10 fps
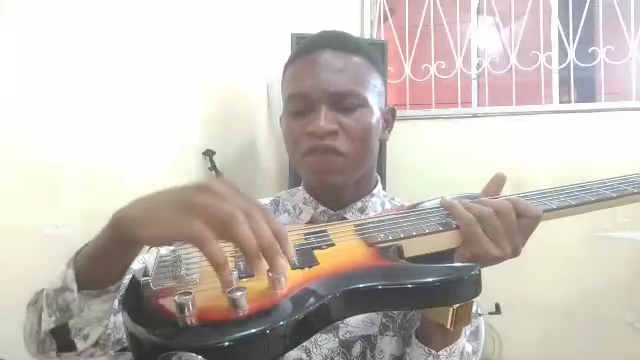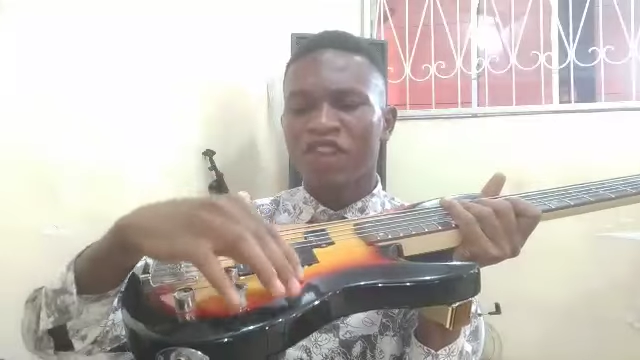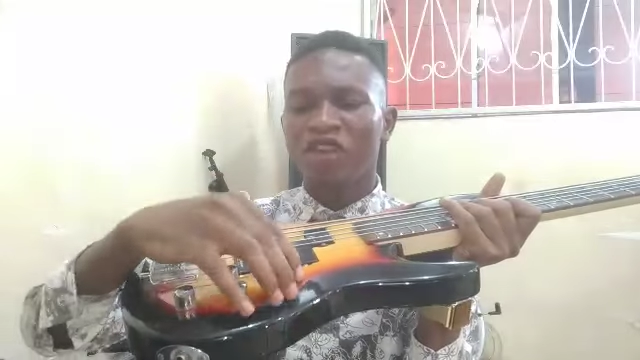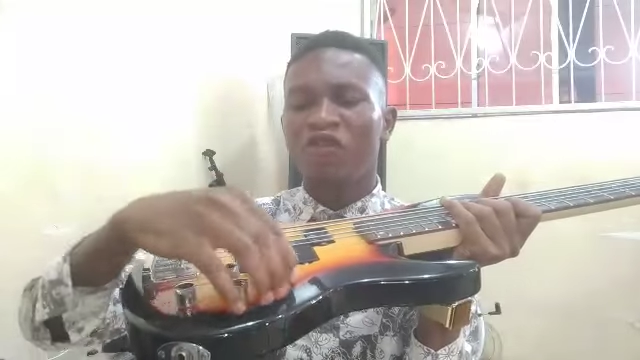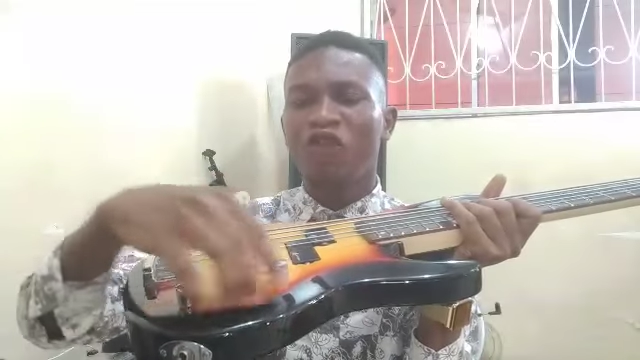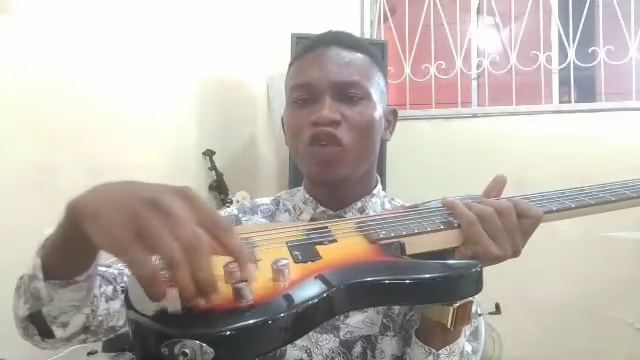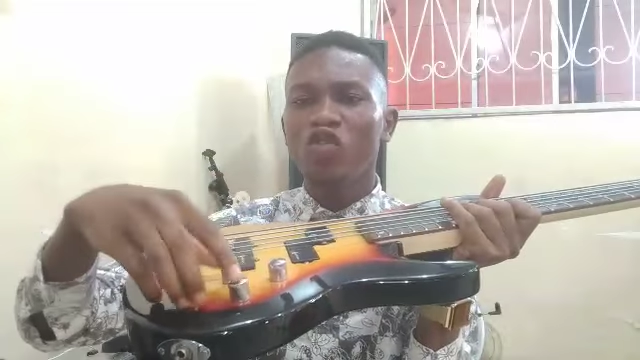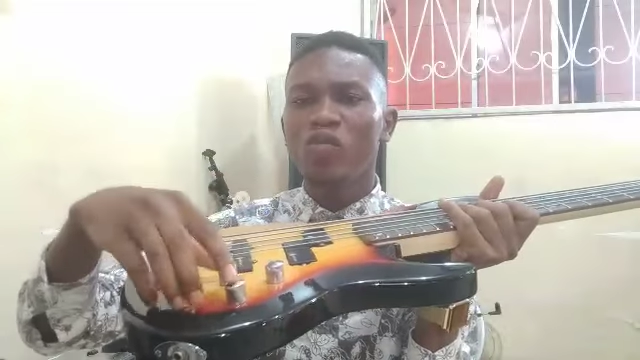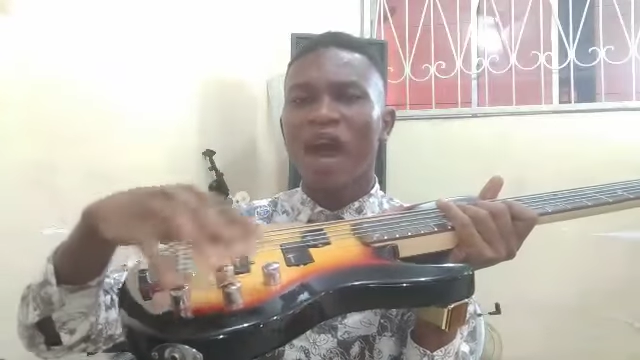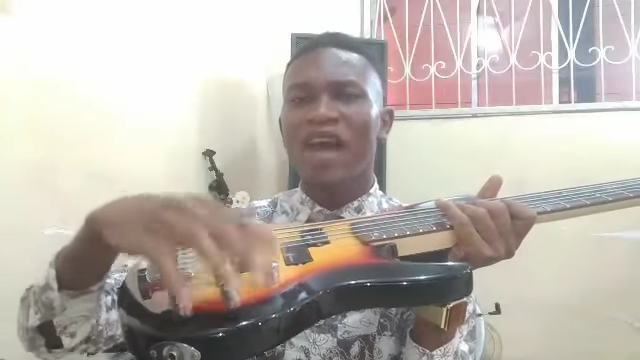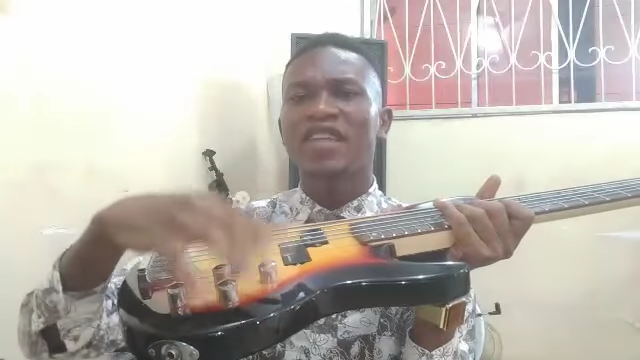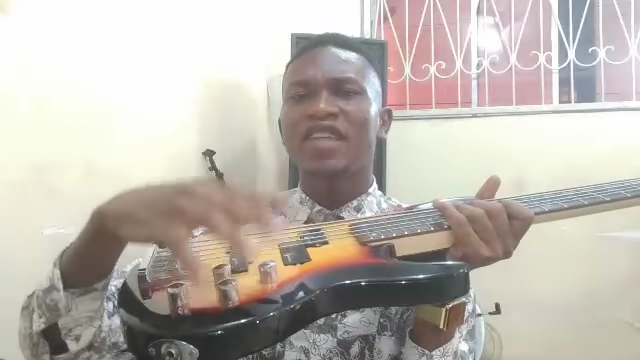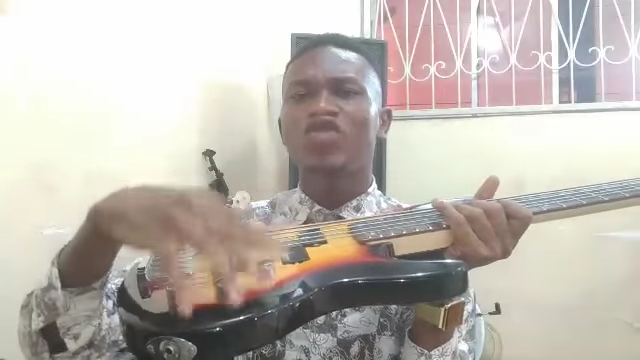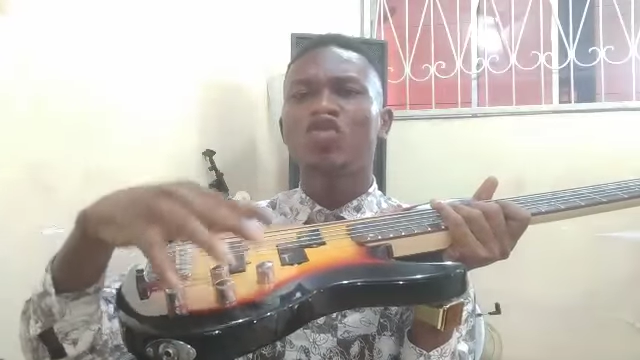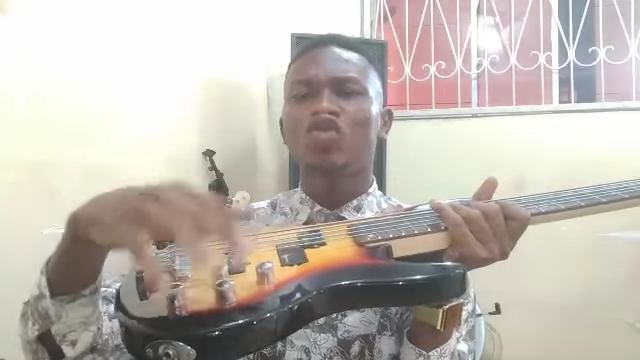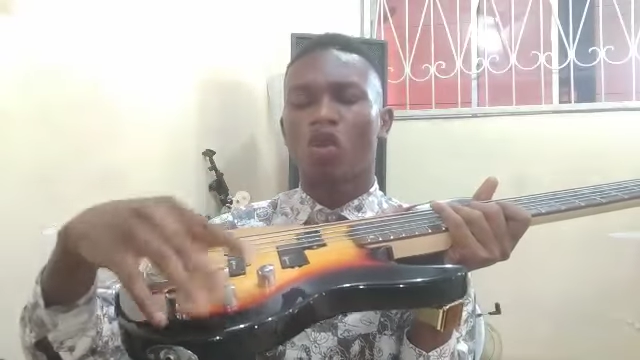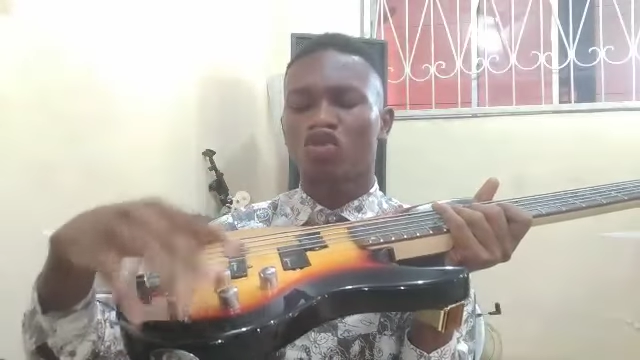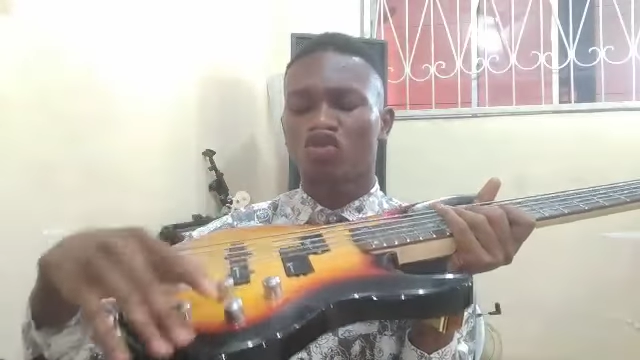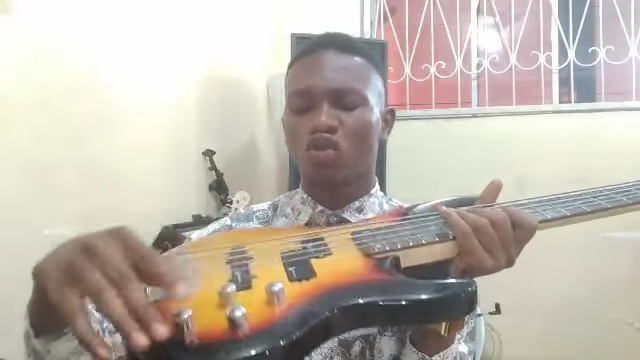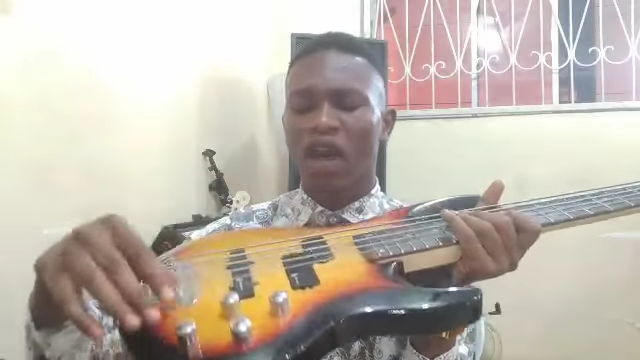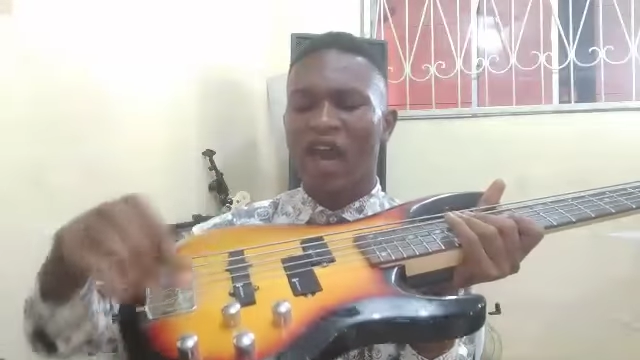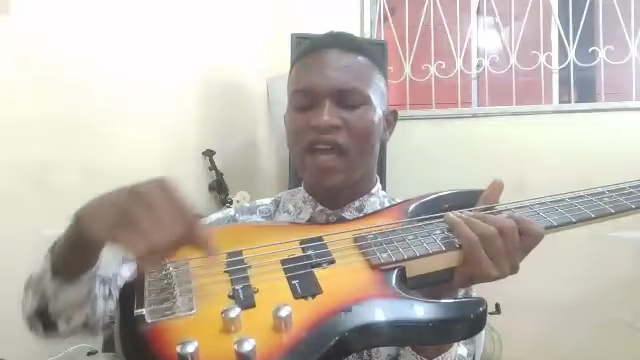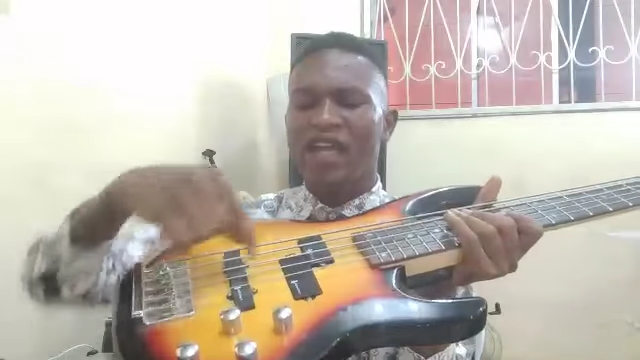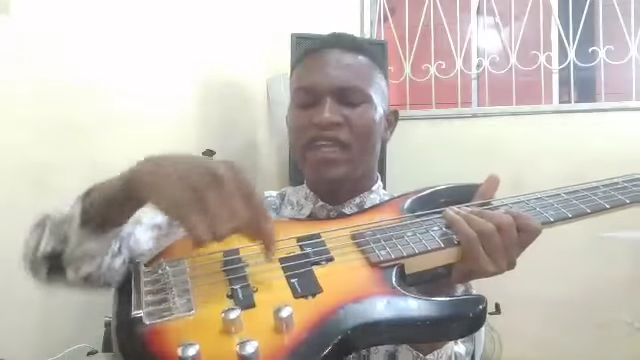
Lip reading: The volume and the tune controller.